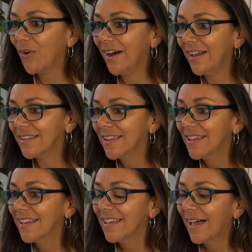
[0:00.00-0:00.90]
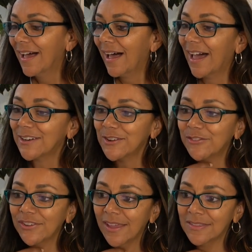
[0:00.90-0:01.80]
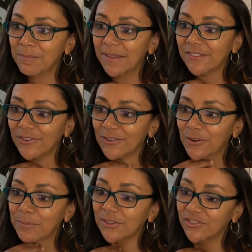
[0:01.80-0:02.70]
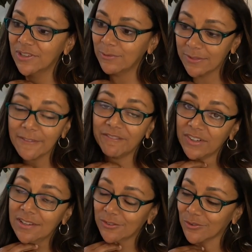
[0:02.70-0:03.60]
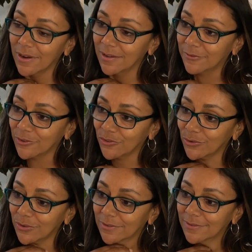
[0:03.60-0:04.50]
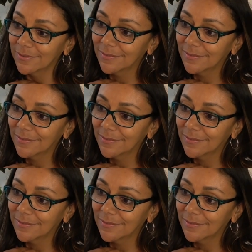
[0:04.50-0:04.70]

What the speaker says: What? I don't know if she had the best photo, but she had the funniest ride for sure.